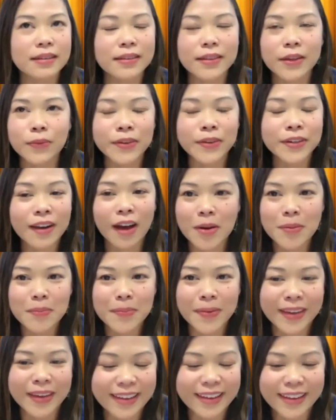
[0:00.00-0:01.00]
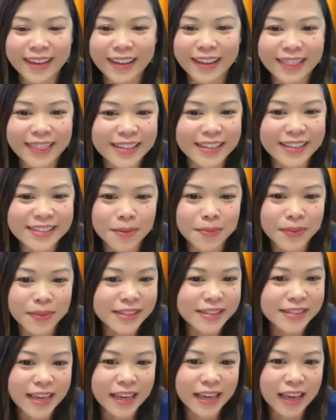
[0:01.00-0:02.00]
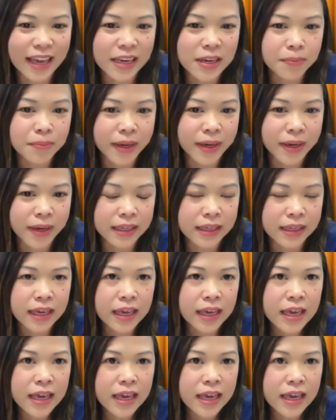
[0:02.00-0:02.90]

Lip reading: were not picky at that time. They'd take anybody.